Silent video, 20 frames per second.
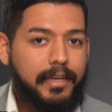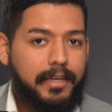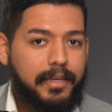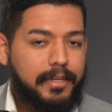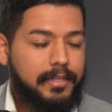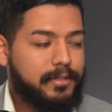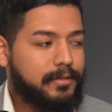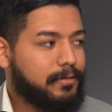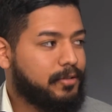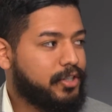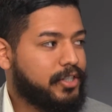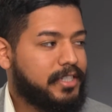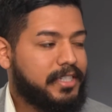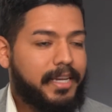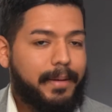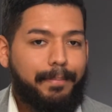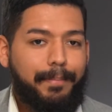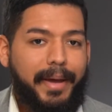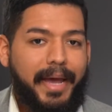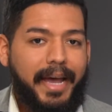Mm, so just
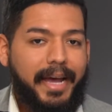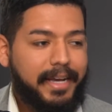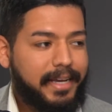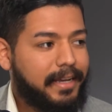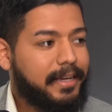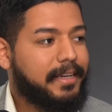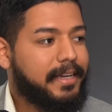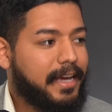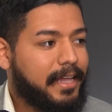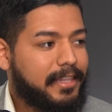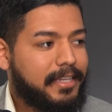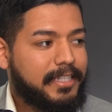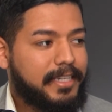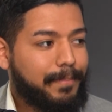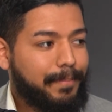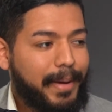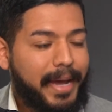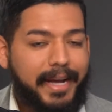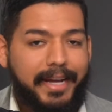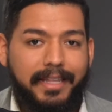sit good. back, yeah, yeah,
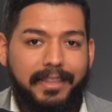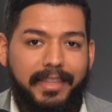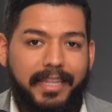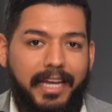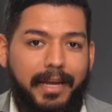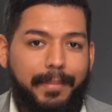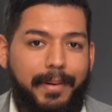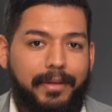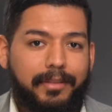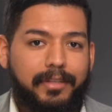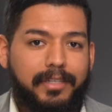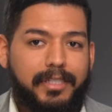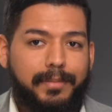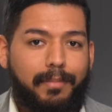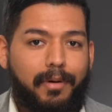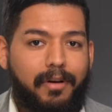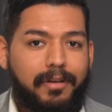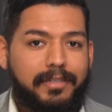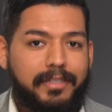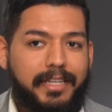sit back and think about the
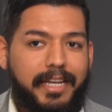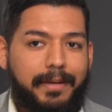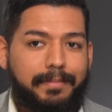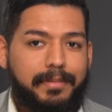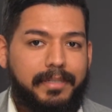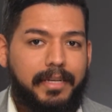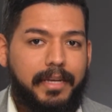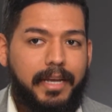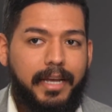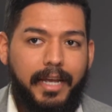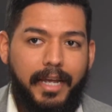small steps.